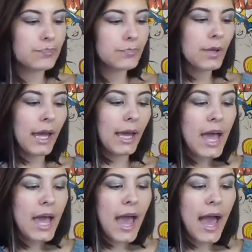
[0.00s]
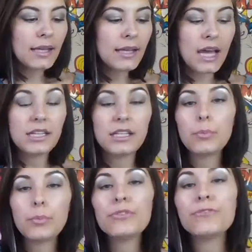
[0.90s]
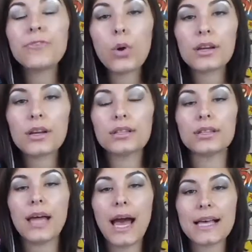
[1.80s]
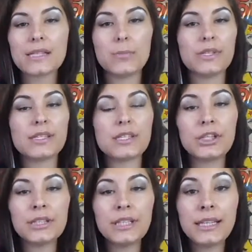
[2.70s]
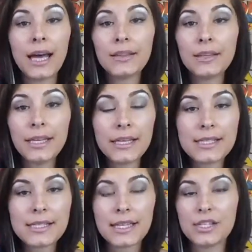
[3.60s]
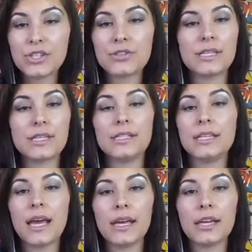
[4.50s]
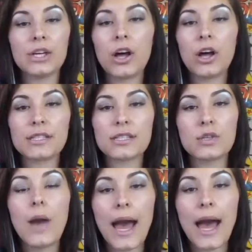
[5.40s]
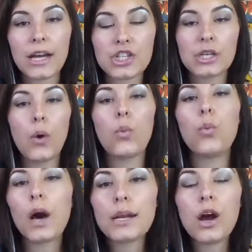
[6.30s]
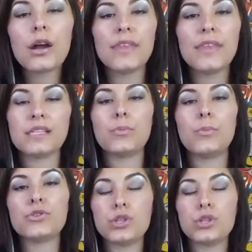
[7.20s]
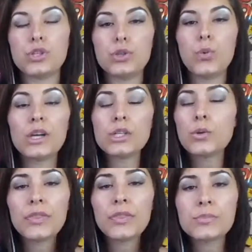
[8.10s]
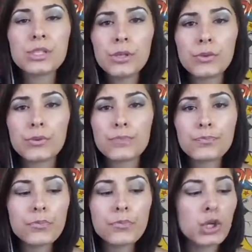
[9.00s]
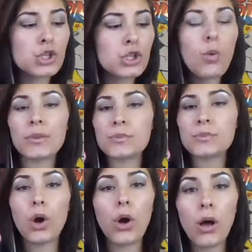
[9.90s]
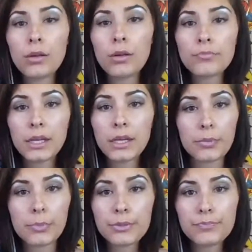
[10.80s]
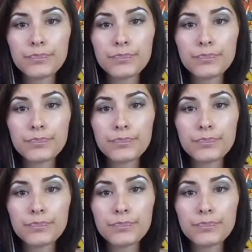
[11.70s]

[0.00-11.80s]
Okay, and number 4, last but certainly not least, is your CTA, your call to action. What are they supposed to do? What do you want them to do? Do you want them to call a number?